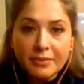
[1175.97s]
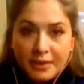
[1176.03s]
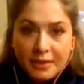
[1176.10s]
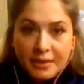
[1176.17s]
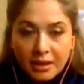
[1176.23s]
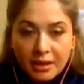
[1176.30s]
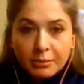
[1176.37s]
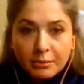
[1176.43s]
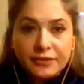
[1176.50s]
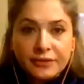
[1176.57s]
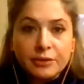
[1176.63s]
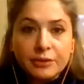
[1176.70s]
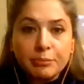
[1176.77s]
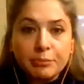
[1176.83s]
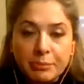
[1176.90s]
But if the
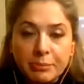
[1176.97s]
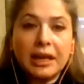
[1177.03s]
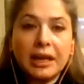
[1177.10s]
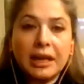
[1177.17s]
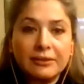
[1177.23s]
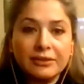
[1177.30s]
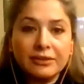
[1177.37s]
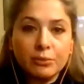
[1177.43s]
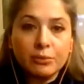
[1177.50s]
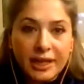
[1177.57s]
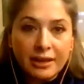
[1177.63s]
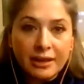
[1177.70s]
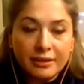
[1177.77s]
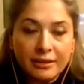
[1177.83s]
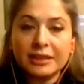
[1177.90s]
people have a will,
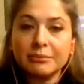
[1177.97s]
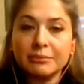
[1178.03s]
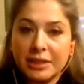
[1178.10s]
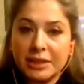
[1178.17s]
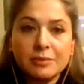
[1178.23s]
that must be